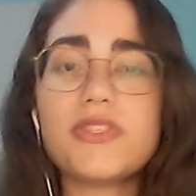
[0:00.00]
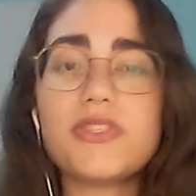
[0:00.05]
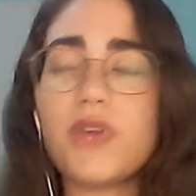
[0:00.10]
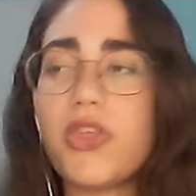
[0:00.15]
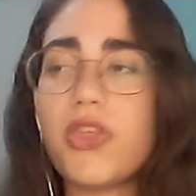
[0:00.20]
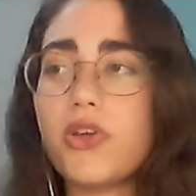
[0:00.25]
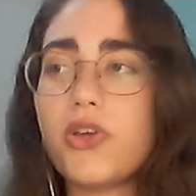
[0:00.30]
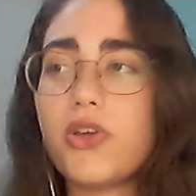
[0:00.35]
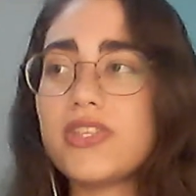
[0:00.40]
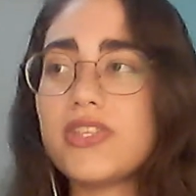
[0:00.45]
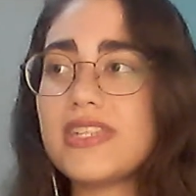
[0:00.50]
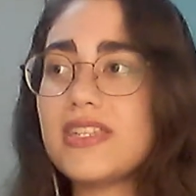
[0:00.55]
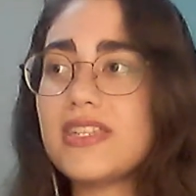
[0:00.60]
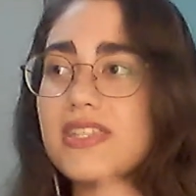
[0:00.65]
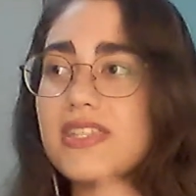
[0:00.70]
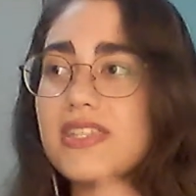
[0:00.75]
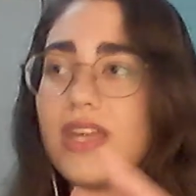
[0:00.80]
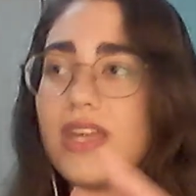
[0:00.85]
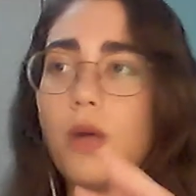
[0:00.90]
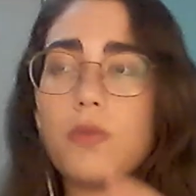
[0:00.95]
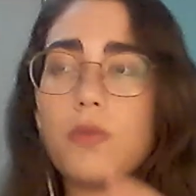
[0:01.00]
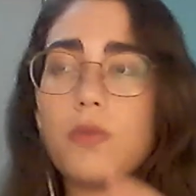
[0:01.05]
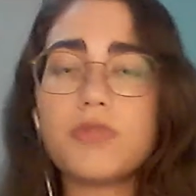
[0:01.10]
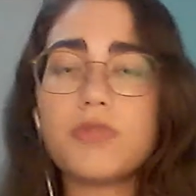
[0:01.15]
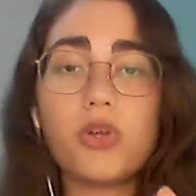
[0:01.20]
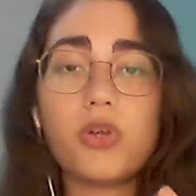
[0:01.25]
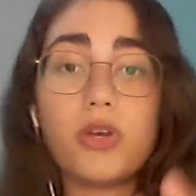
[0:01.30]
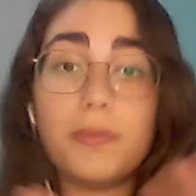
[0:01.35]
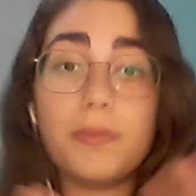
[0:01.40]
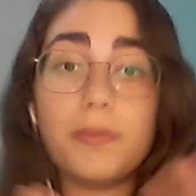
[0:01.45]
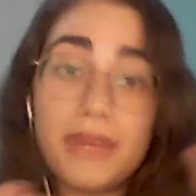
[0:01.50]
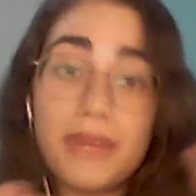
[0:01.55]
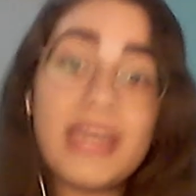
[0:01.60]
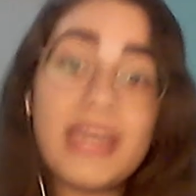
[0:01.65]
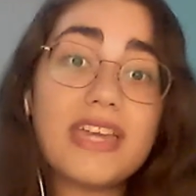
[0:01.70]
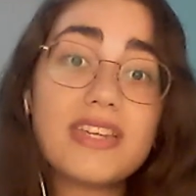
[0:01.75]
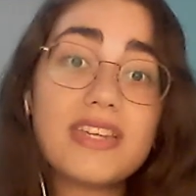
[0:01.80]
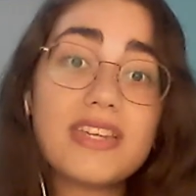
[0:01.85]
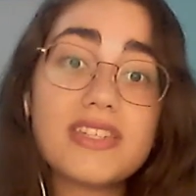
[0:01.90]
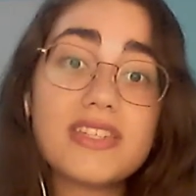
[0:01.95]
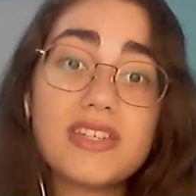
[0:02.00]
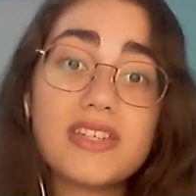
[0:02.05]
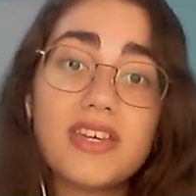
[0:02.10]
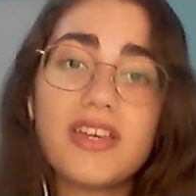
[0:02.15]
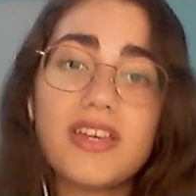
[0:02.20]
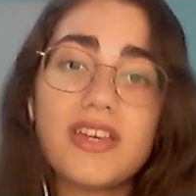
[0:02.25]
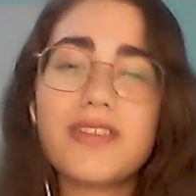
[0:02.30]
So I thought since the albums are complete,